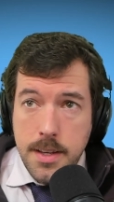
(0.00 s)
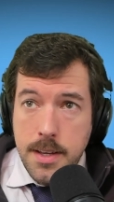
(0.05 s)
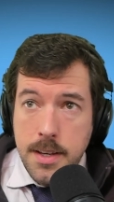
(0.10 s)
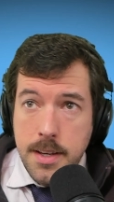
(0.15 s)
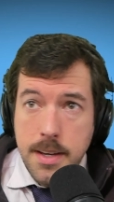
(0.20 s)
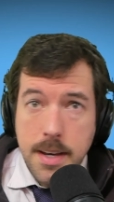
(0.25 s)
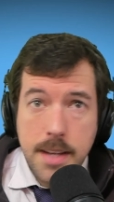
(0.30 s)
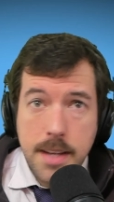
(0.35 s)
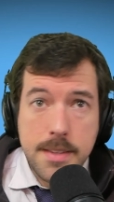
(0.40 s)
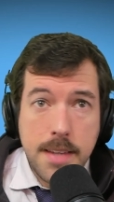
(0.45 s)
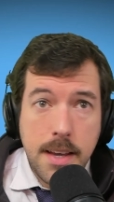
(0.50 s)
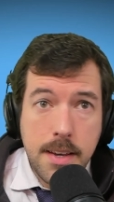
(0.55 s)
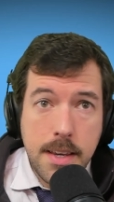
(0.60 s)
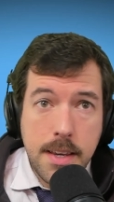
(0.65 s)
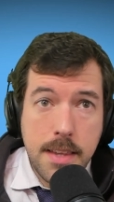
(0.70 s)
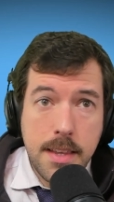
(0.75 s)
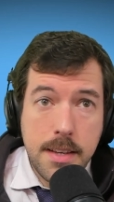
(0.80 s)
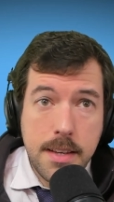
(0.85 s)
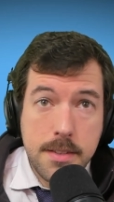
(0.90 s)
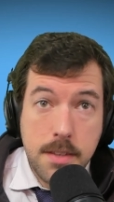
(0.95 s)
I'll tell you
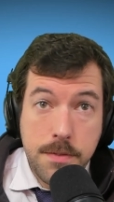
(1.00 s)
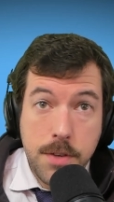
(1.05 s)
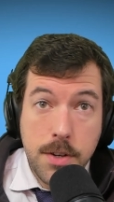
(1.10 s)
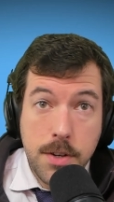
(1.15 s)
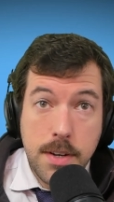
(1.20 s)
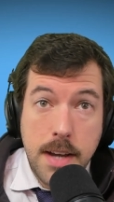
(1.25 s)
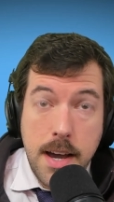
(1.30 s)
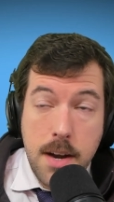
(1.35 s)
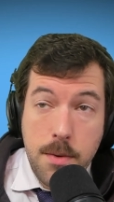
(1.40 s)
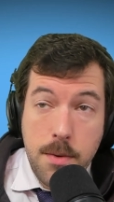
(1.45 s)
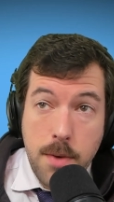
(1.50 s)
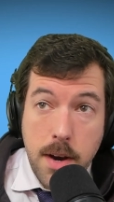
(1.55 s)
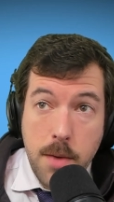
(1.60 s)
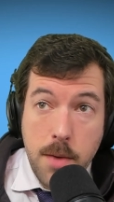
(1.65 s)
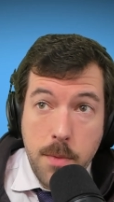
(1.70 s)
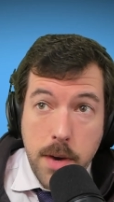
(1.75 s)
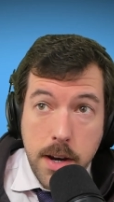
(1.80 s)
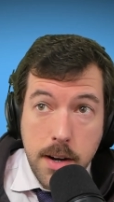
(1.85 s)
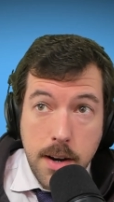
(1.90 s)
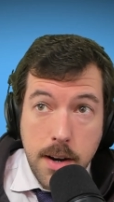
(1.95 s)
this, if you're not a
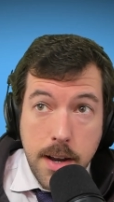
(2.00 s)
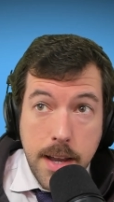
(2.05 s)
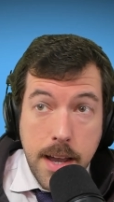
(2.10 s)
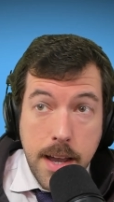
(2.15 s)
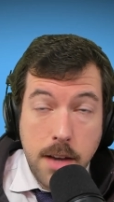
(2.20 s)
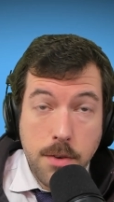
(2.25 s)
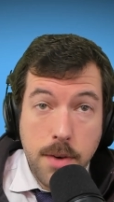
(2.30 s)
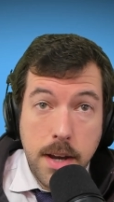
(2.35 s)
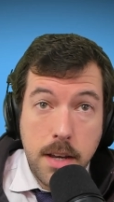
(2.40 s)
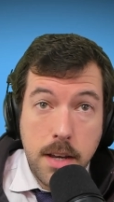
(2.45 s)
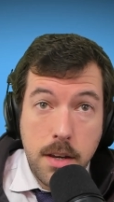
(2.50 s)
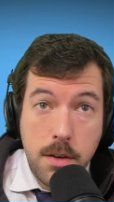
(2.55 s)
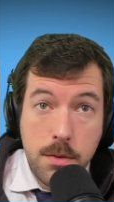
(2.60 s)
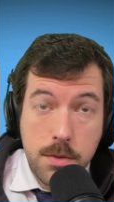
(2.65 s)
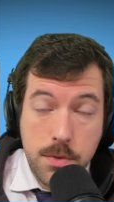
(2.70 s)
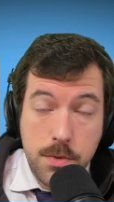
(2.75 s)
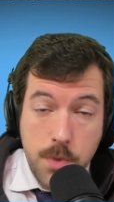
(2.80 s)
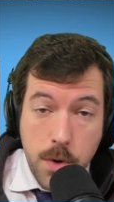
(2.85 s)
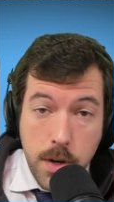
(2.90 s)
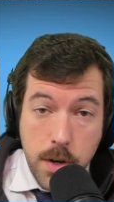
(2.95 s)
right-winger, I got great news
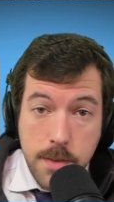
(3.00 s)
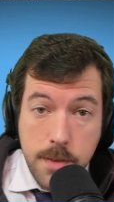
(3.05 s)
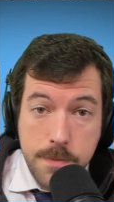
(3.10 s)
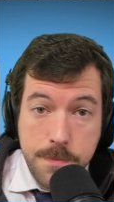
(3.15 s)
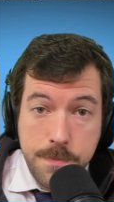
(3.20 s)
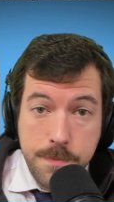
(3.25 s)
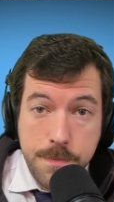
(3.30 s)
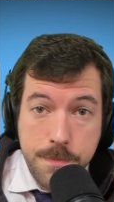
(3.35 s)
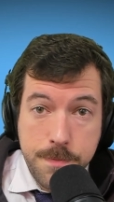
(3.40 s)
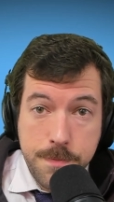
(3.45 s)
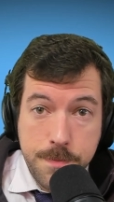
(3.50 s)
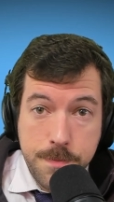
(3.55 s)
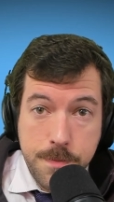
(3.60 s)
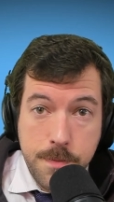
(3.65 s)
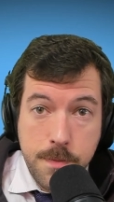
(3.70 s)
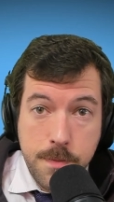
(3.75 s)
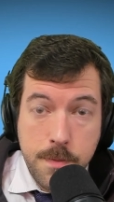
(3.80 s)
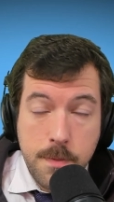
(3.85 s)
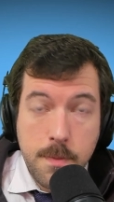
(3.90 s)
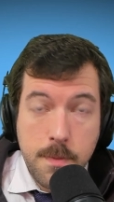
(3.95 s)
for you.
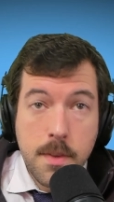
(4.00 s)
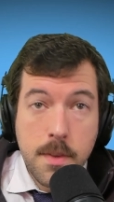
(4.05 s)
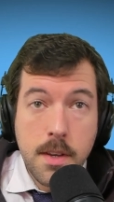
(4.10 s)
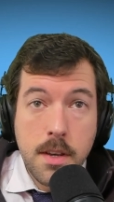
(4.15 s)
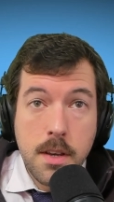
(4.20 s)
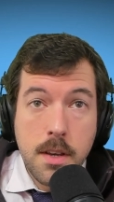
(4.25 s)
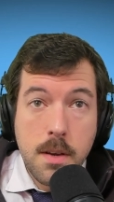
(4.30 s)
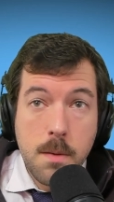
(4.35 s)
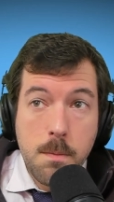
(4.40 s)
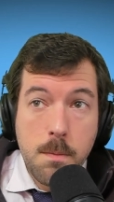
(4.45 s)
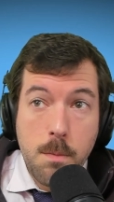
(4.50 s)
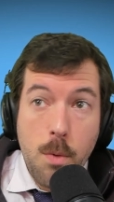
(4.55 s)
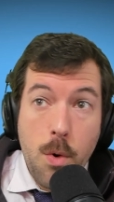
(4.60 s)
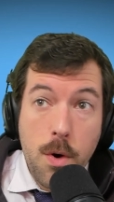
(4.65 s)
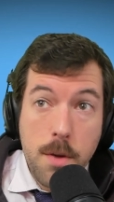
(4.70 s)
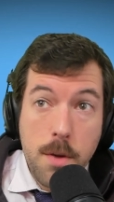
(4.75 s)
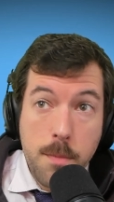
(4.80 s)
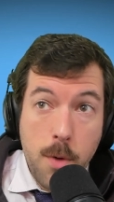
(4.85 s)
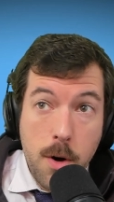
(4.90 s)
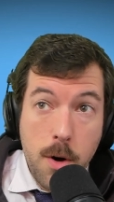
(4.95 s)
More
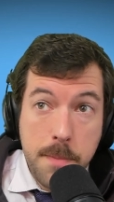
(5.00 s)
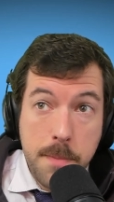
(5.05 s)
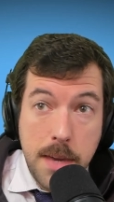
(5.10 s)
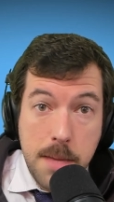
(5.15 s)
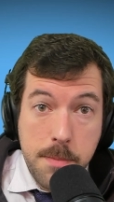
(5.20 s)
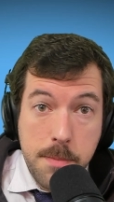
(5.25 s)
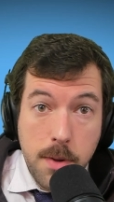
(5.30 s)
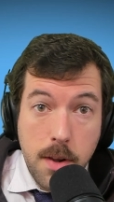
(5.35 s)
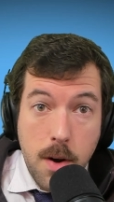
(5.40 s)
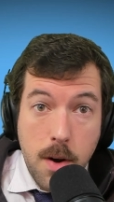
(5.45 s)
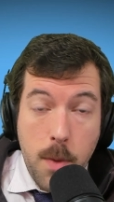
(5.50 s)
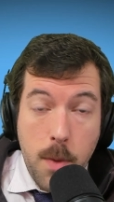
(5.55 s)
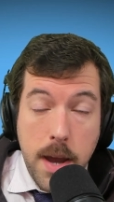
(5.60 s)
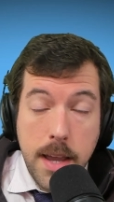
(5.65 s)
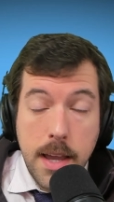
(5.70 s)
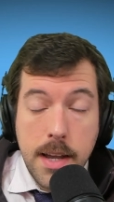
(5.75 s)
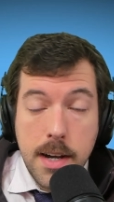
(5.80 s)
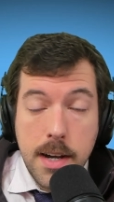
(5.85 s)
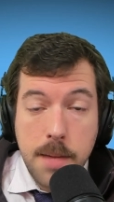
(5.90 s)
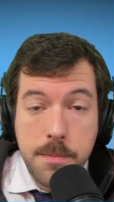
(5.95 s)
and more people are
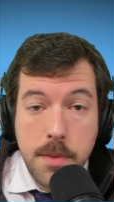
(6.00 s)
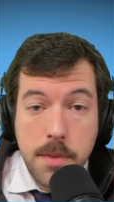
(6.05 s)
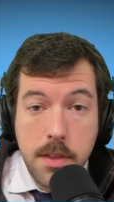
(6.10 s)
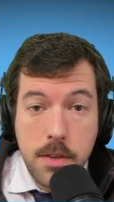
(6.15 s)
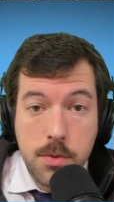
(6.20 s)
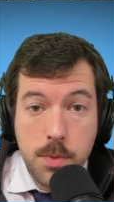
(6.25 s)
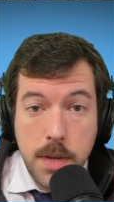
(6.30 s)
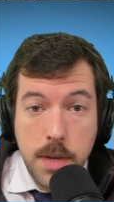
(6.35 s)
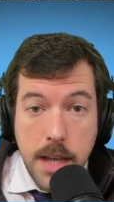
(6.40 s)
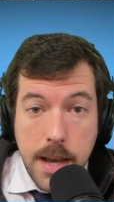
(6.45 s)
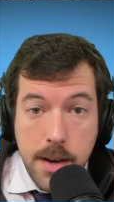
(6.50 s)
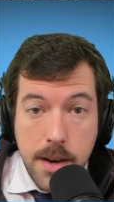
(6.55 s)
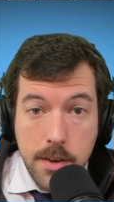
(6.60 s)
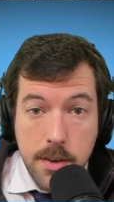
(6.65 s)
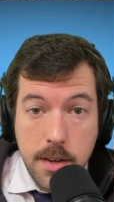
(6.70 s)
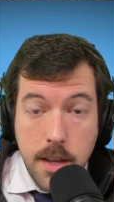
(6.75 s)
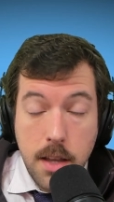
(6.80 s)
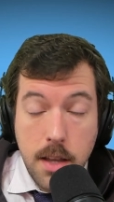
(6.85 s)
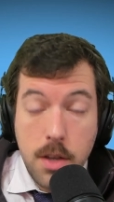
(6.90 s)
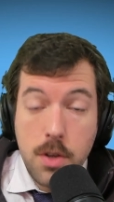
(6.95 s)
waking up to this
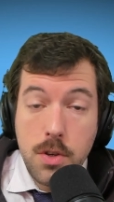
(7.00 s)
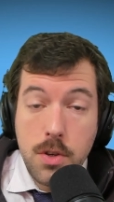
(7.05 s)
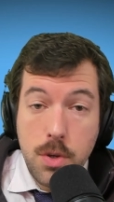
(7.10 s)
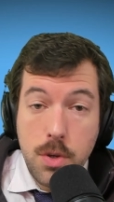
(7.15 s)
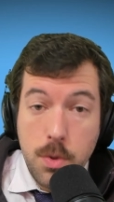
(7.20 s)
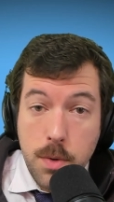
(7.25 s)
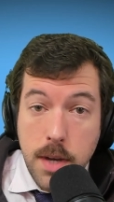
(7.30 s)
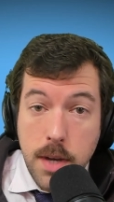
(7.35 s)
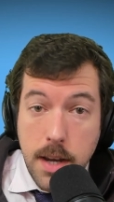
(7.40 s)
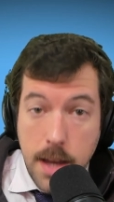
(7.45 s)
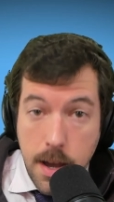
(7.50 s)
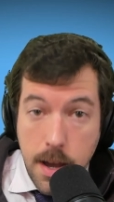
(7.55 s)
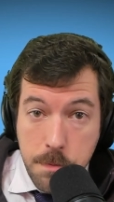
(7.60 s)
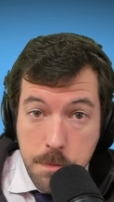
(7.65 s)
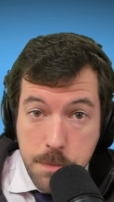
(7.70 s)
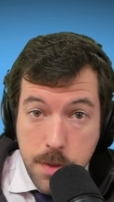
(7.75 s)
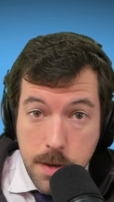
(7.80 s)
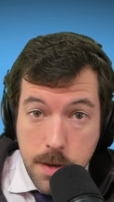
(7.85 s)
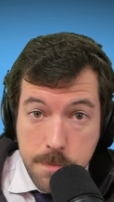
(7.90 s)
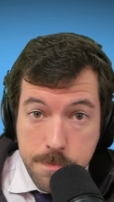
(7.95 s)
reality. You can
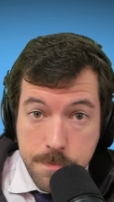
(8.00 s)
help them.